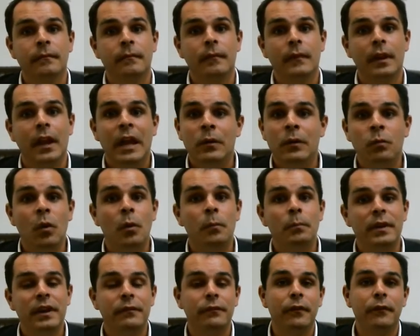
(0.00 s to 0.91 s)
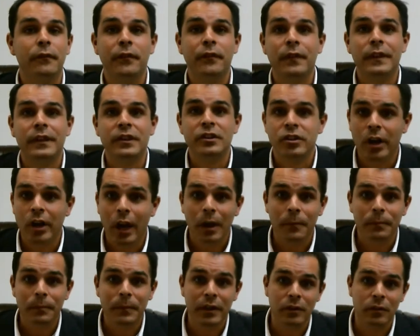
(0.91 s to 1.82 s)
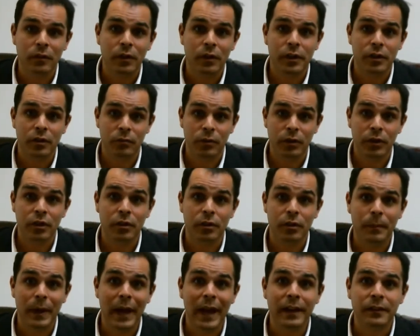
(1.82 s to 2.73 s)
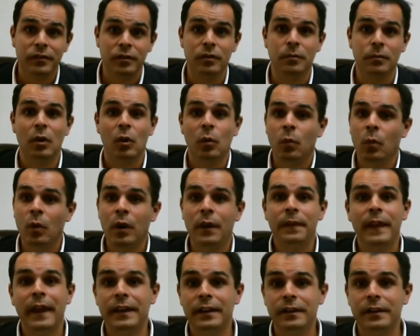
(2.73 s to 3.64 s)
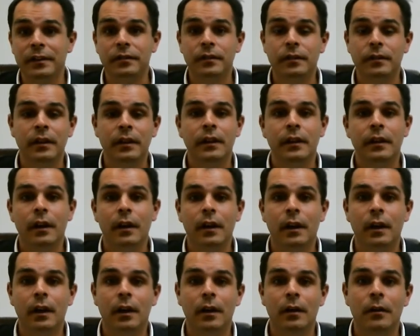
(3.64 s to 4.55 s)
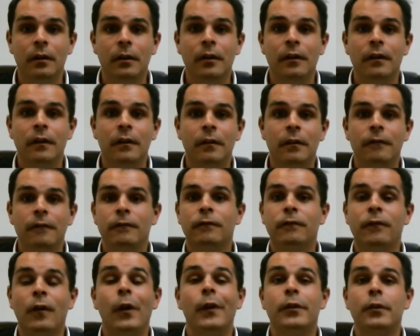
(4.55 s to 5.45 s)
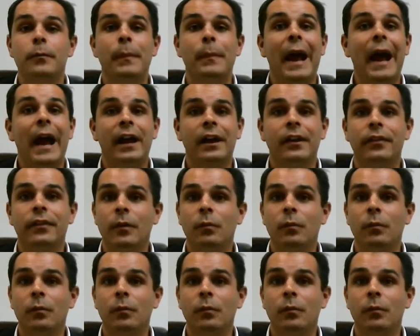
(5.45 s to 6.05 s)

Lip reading: it won't be a fulfilling job that you're looking to return back to, but one that is farther back than